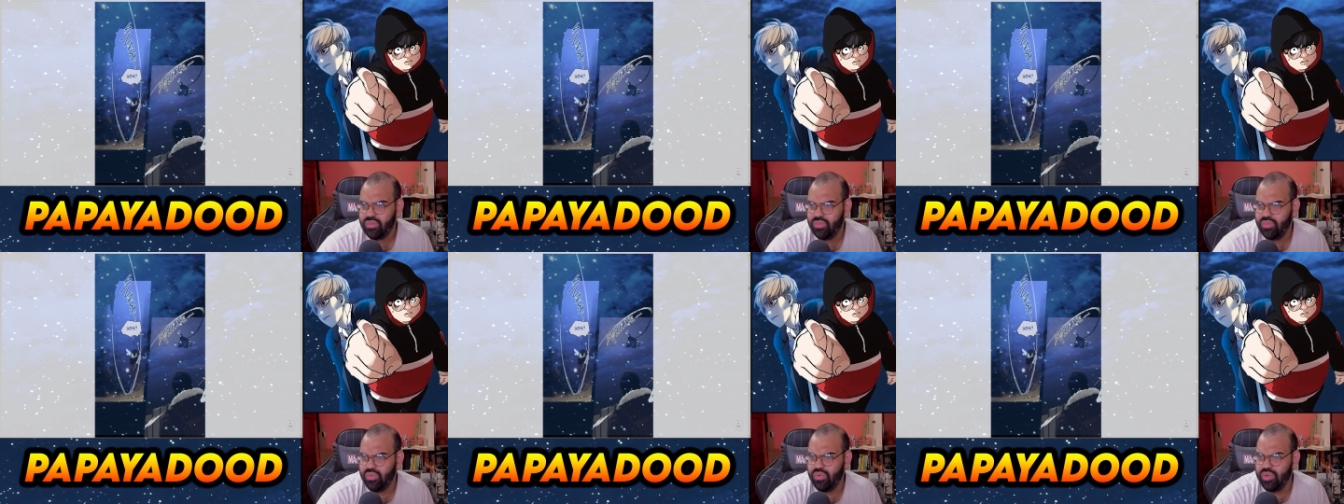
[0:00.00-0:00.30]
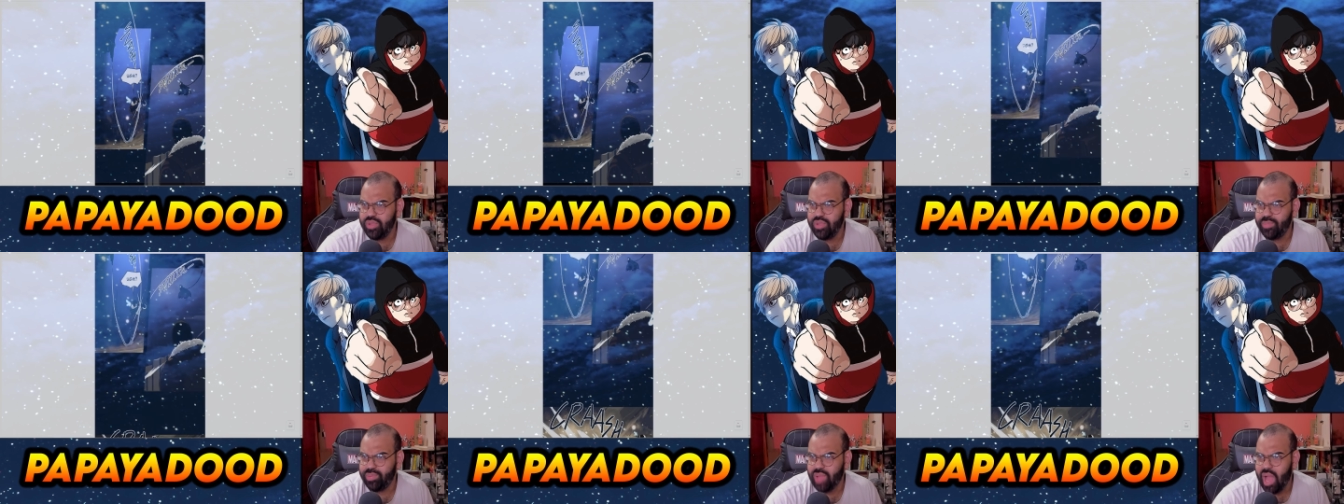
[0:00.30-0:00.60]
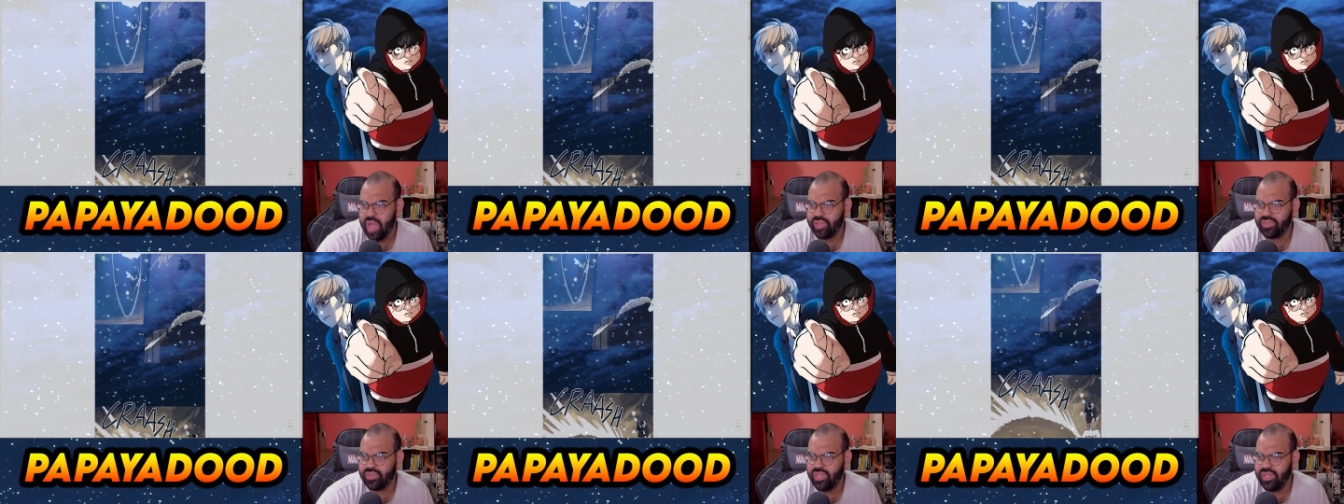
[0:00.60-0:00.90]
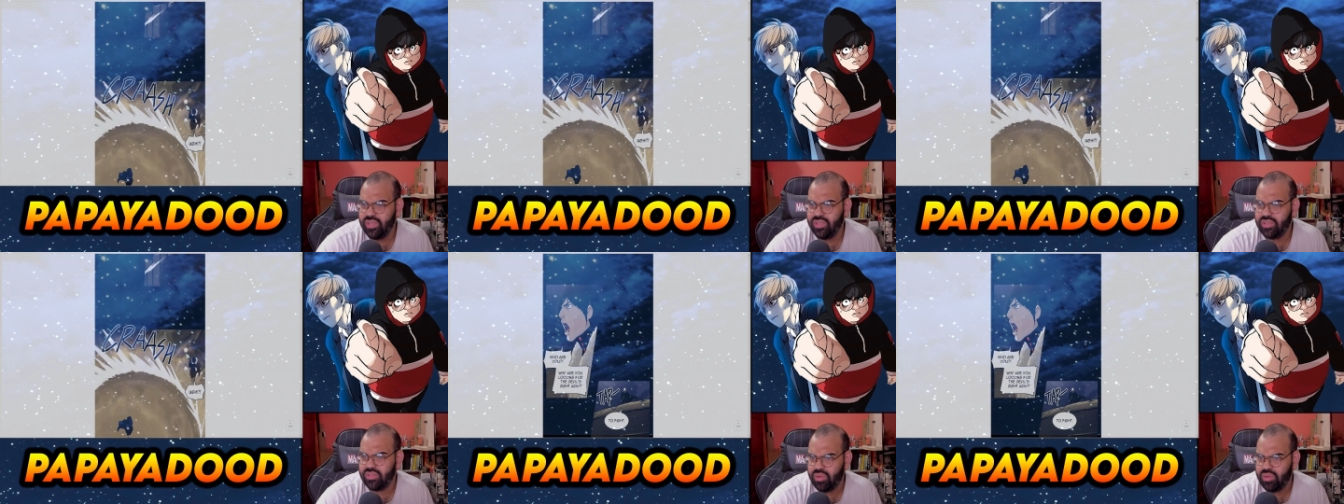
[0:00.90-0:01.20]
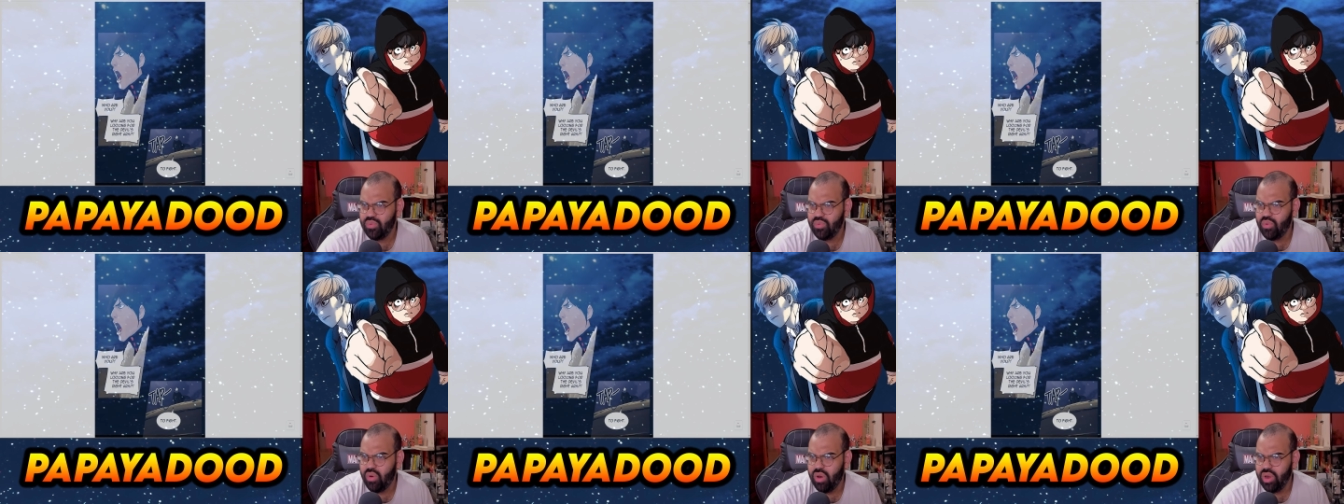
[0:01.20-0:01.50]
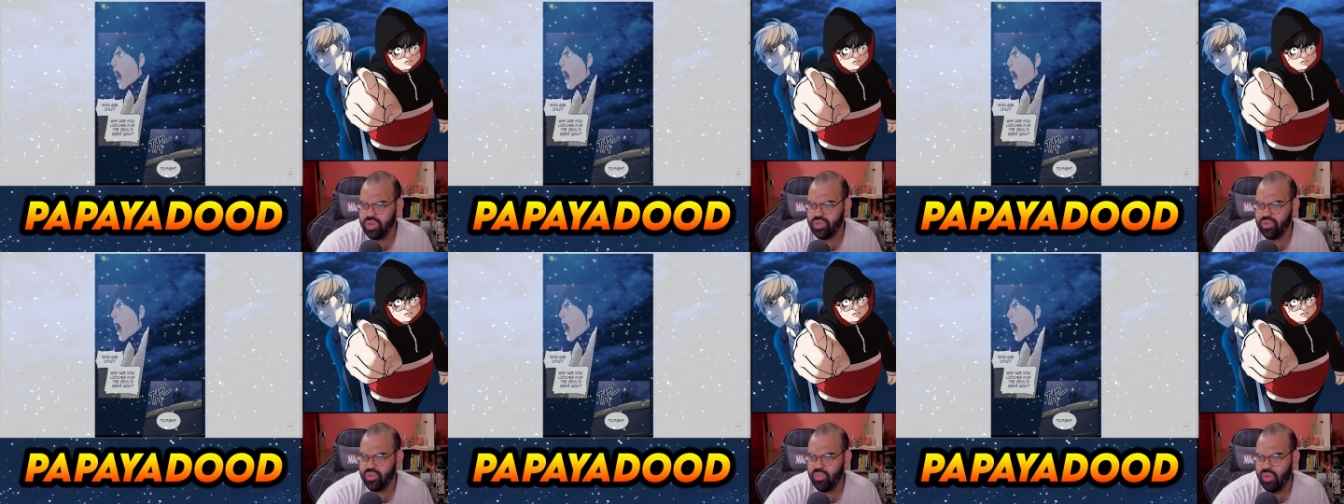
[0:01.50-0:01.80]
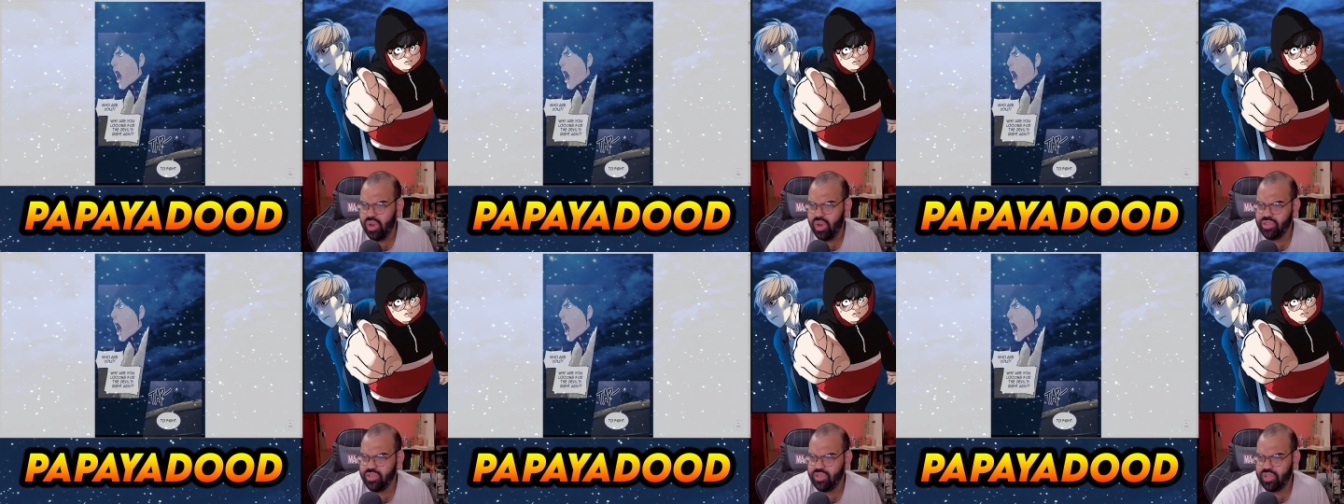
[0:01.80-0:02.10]
Oh, he blocked it? Who are you?
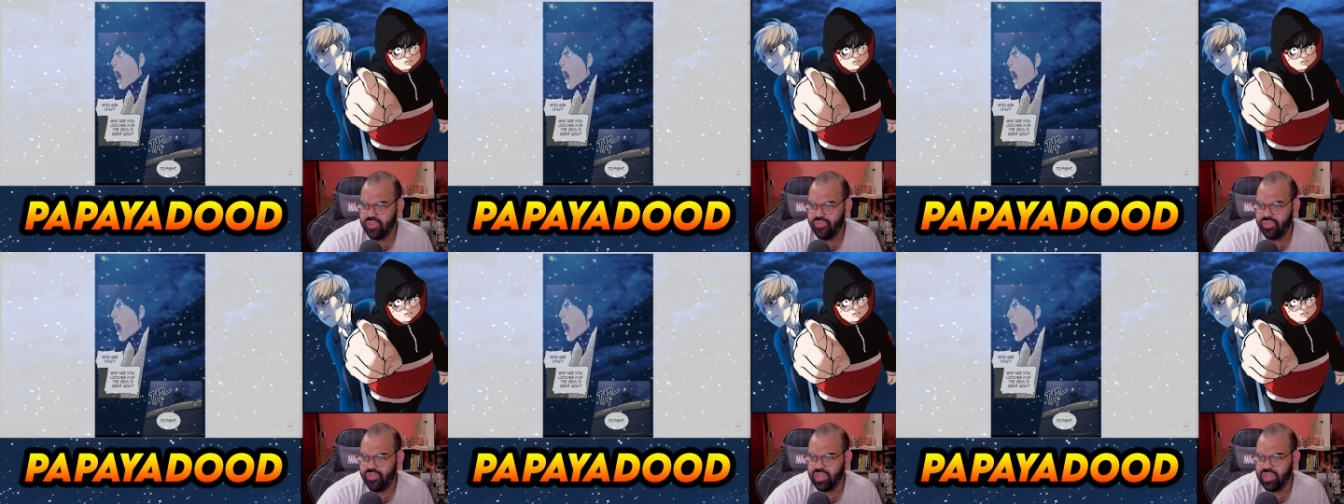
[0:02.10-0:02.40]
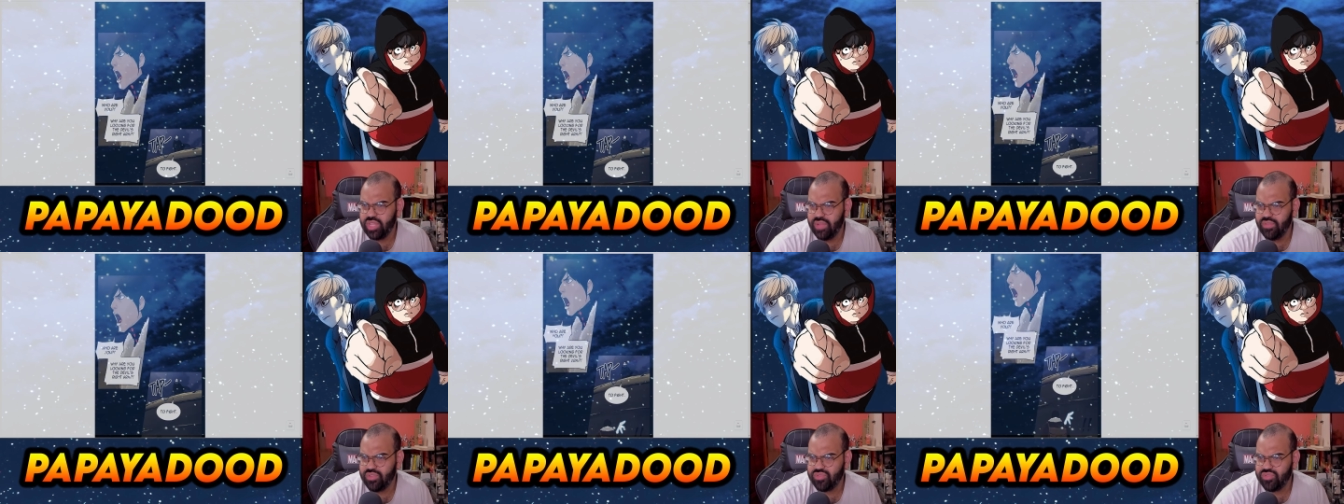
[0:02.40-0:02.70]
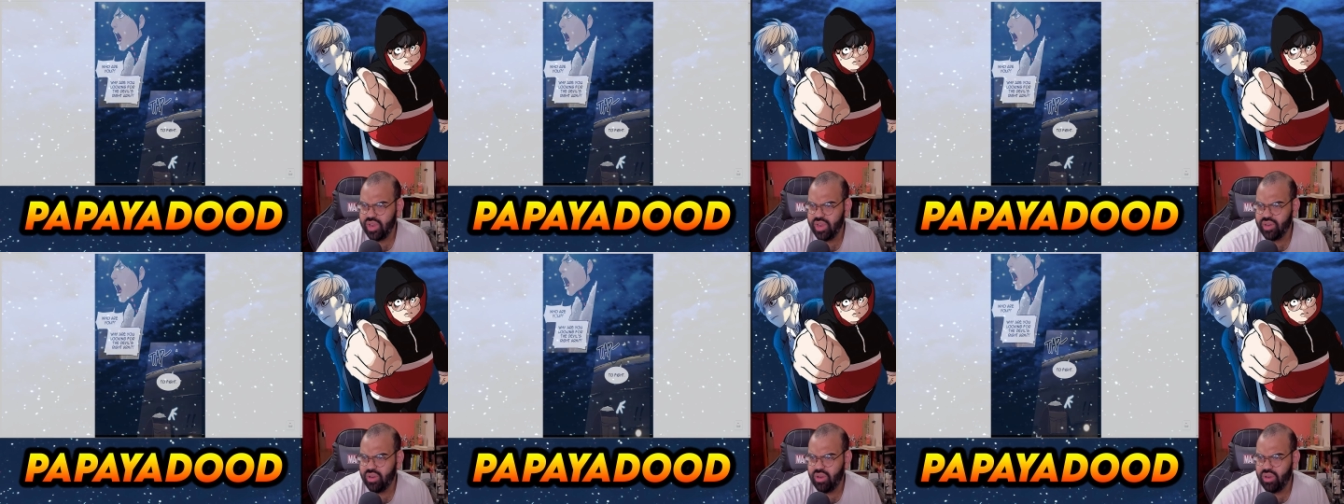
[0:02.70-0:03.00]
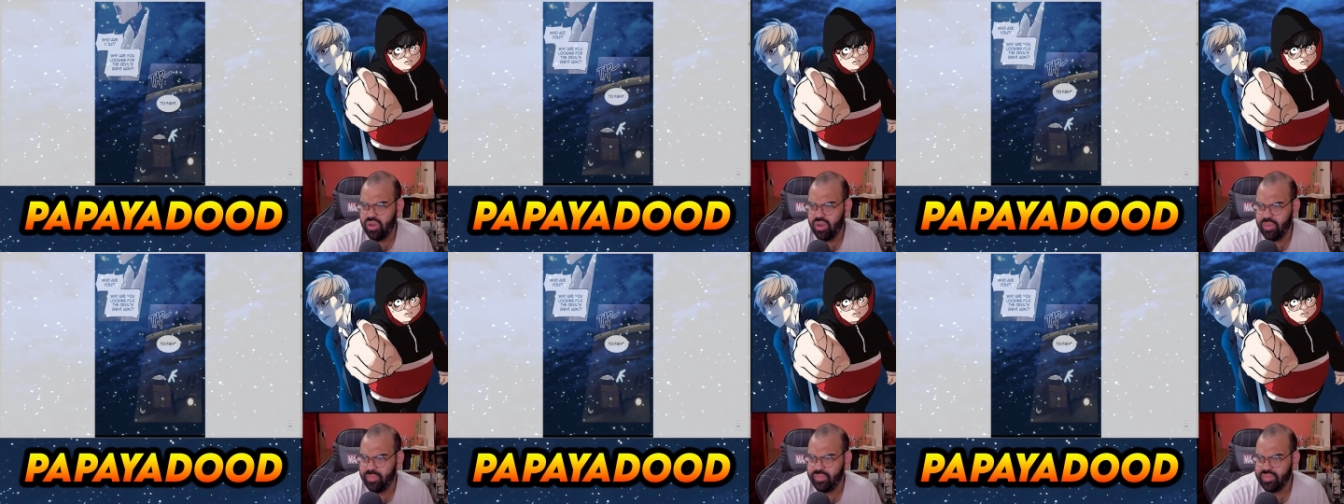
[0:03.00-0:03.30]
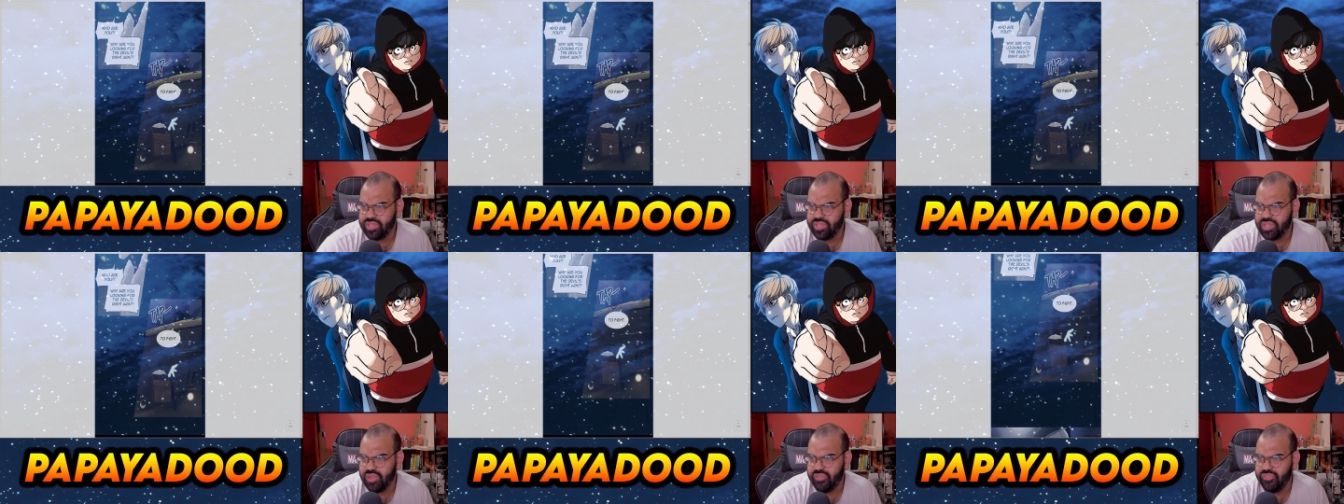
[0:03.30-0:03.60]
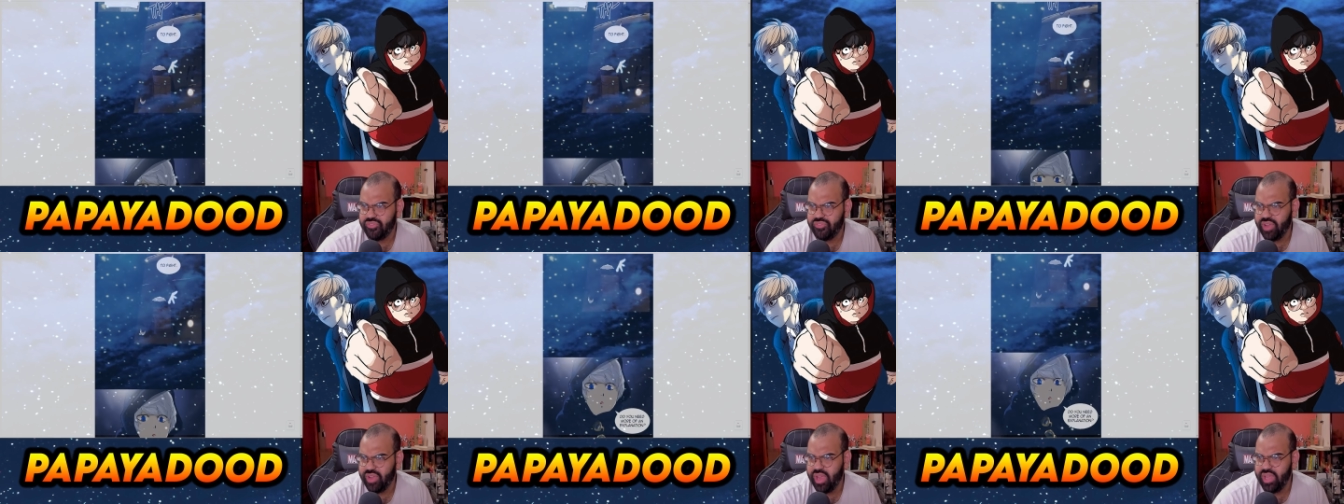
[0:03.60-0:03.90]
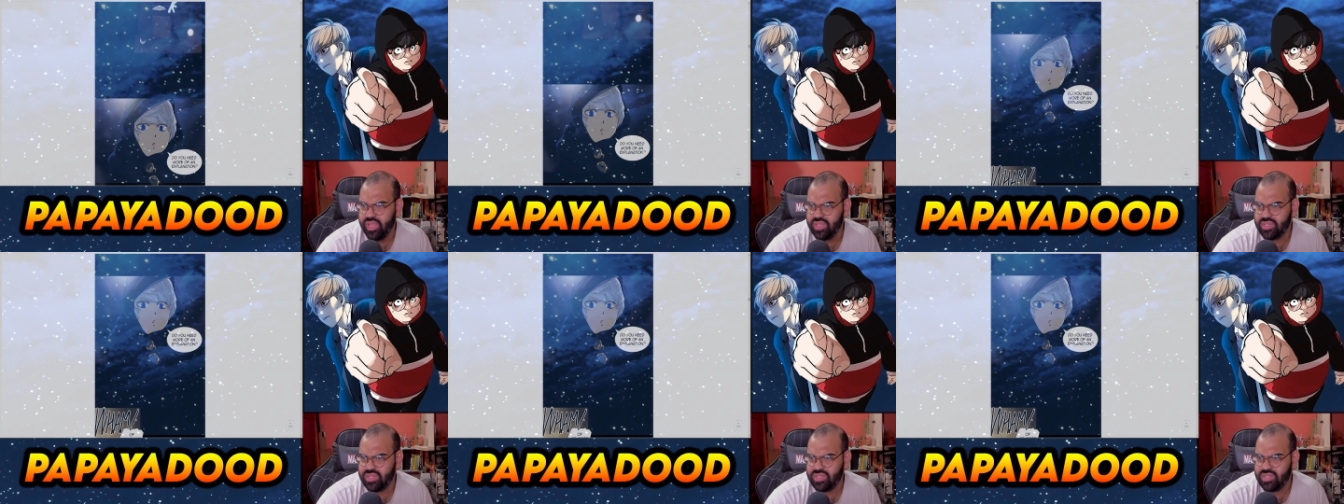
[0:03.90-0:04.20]
Why are you looking for the devil's right arm? To
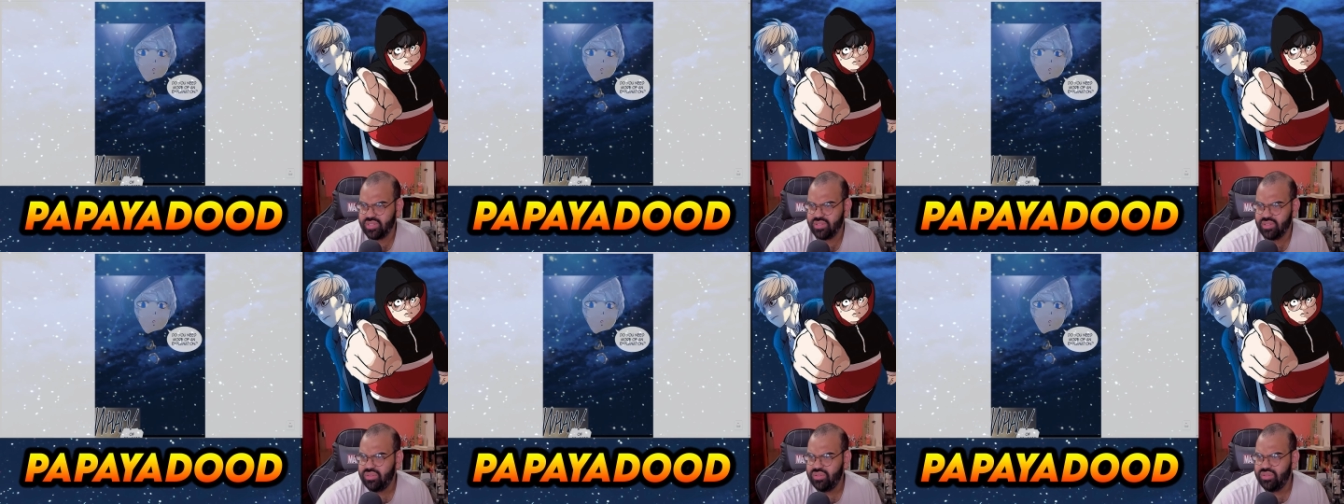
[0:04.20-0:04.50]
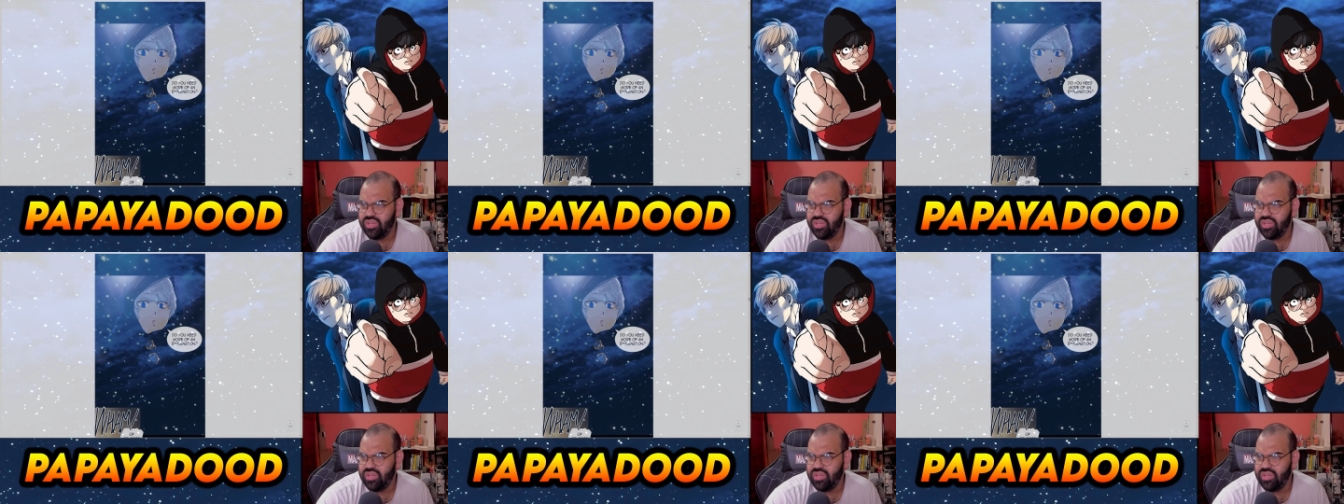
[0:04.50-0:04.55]
fight.